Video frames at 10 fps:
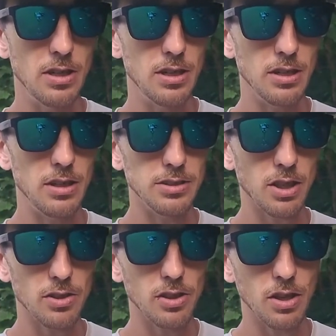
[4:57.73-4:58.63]

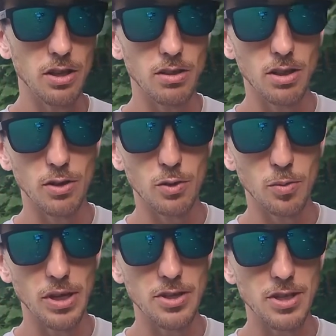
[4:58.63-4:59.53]
Talk to your local
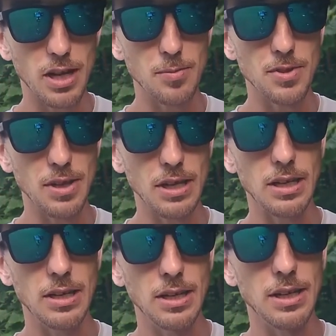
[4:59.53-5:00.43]
bait shops and they
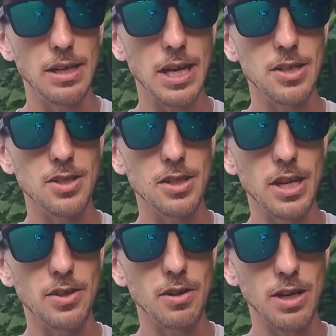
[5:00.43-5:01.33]
can guide you in
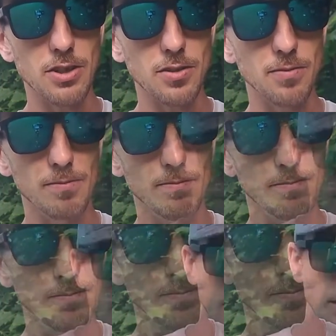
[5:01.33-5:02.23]
that direction.
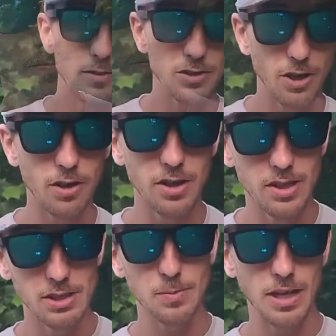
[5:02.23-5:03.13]
Spot, if you're targeting
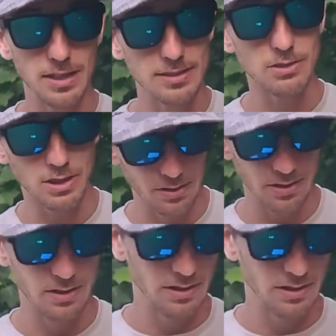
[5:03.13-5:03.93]
spot and croaker,